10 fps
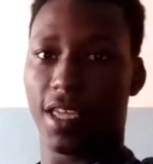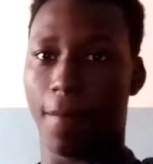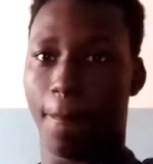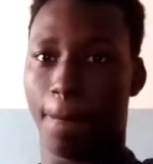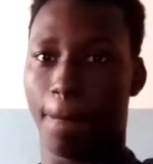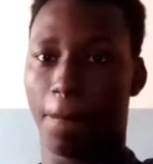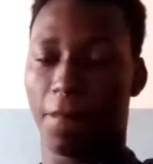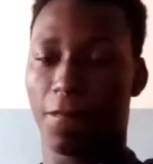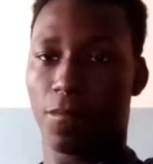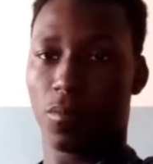um
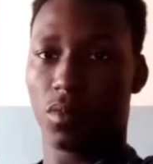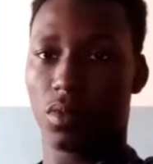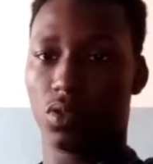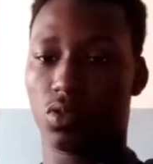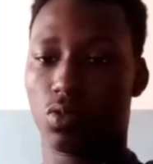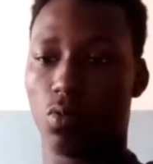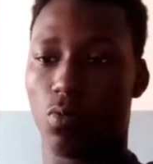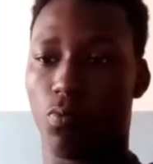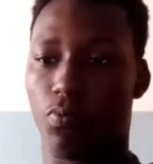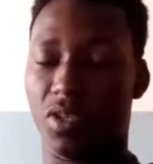
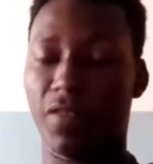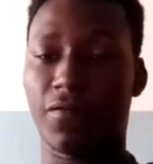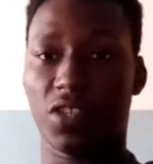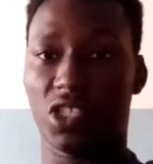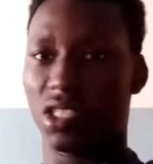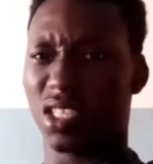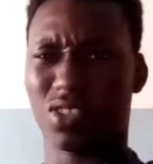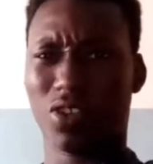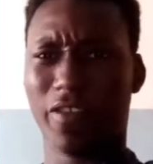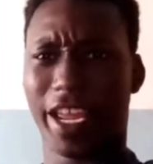to breed fishes and
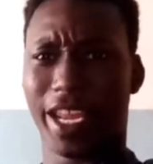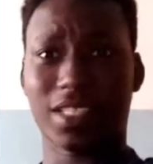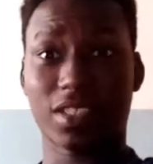stuff like that.